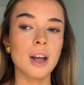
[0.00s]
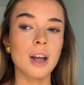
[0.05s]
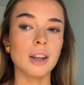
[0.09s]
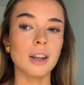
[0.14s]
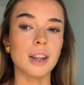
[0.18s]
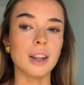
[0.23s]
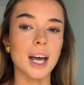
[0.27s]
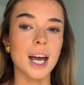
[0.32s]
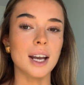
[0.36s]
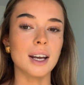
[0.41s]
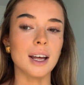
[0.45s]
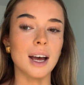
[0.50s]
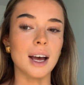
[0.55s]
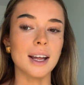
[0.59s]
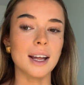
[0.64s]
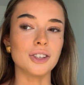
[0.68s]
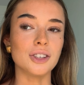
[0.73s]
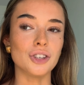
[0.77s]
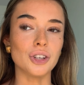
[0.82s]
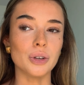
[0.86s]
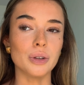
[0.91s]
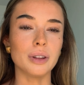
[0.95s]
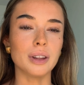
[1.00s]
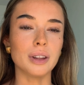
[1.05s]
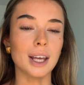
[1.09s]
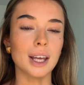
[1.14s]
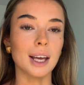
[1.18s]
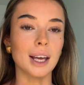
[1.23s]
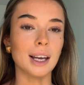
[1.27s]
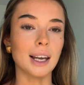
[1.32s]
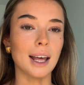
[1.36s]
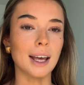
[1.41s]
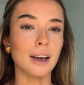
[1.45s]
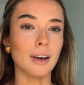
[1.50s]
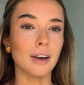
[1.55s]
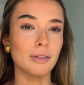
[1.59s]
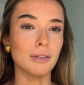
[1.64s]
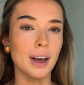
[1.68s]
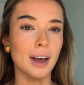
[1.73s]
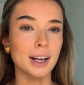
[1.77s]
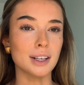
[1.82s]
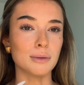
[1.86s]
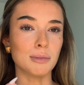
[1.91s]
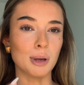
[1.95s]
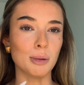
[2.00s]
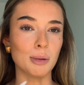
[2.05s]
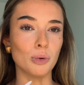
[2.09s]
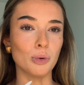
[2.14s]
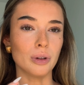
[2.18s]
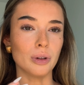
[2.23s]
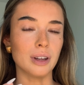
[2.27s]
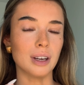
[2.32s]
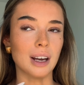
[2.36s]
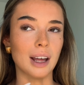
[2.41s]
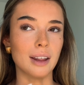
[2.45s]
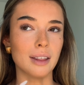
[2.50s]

then I do think it like affects me more than